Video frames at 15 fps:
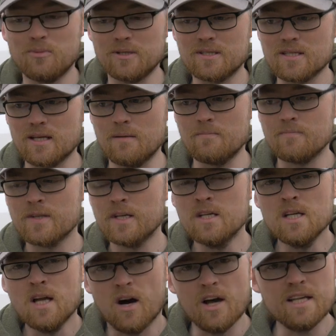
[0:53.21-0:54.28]
But
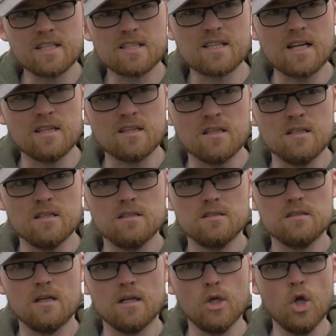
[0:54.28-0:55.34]
I understand that
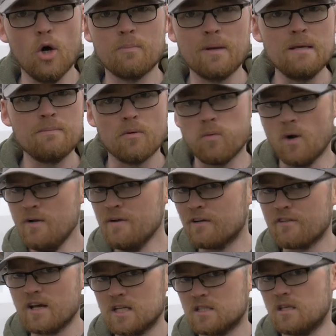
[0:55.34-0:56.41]
a lot of people won't
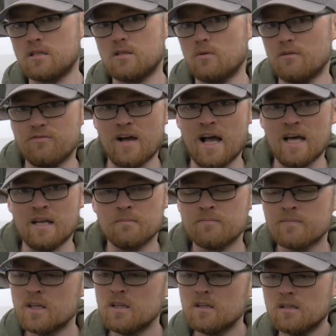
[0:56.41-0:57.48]
have access to a van.
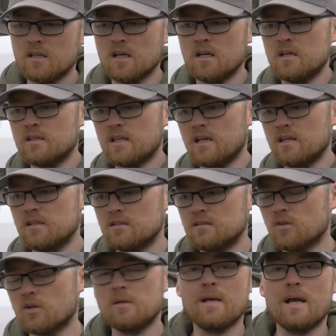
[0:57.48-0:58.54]
They're
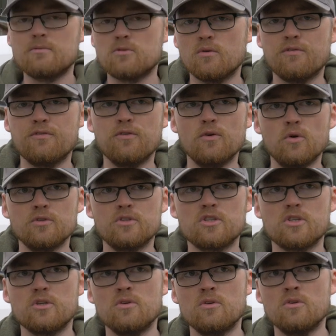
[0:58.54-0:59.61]
not going to be able to afford
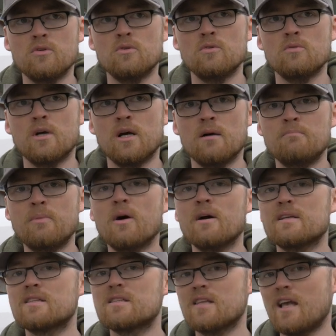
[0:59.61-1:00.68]
to buy
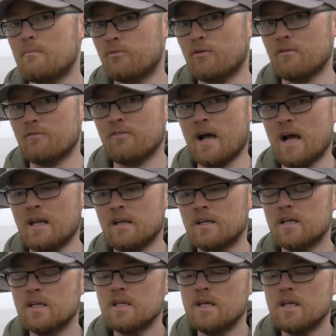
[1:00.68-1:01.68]
a separate van.